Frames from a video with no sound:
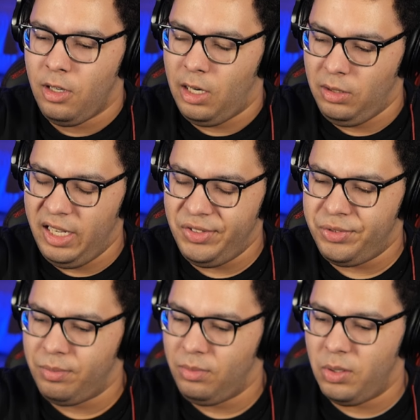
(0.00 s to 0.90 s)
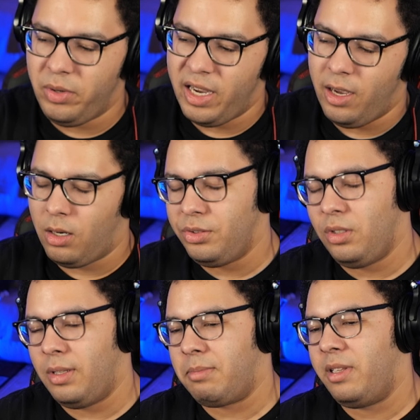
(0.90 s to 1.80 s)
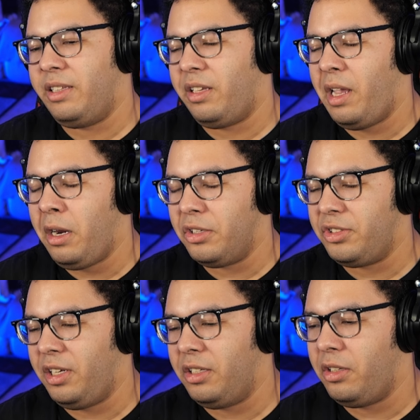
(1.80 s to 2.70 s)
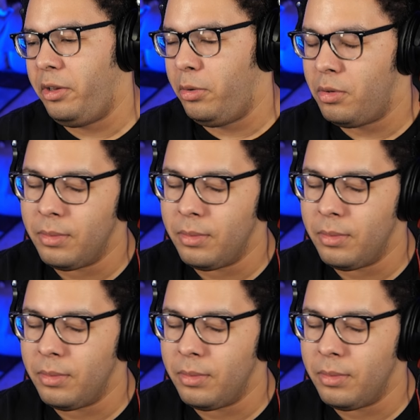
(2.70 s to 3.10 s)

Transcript: Unless no one got. Also, I'm glad the kangaroos didn't get the tooth.